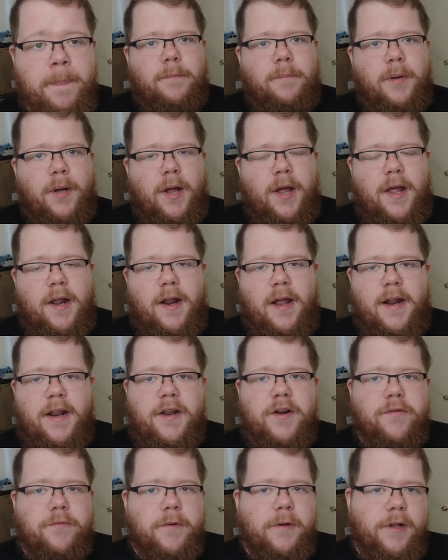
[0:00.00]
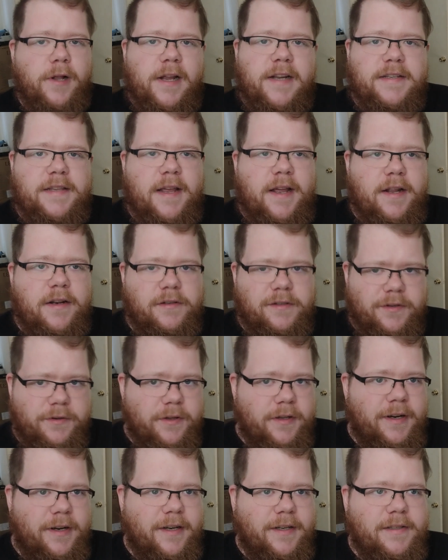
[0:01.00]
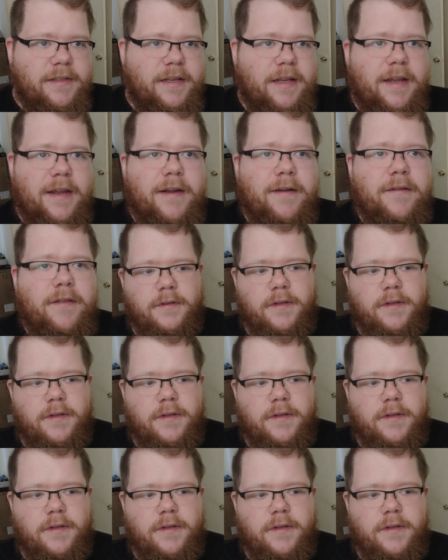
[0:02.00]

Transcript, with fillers: But I didn't realize that until the next day.